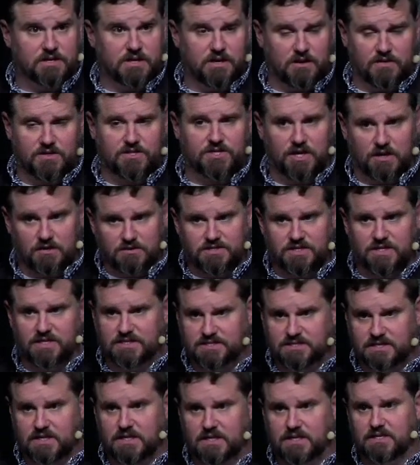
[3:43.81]
You know, The Chosen
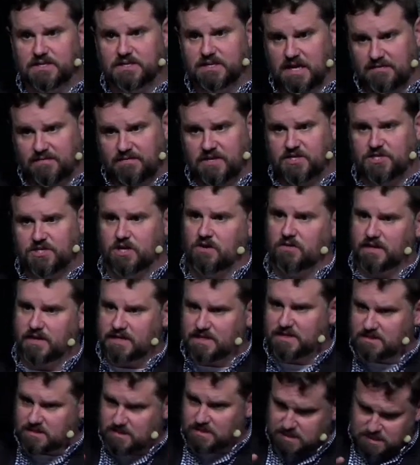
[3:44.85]
is the TV show
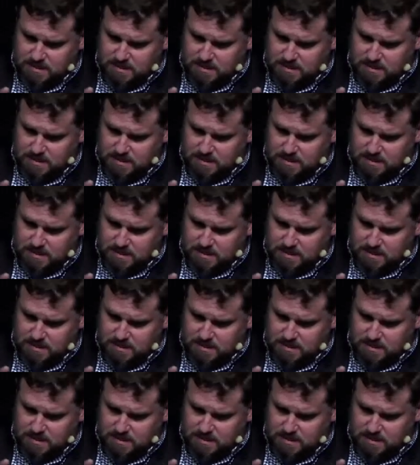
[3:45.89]
that,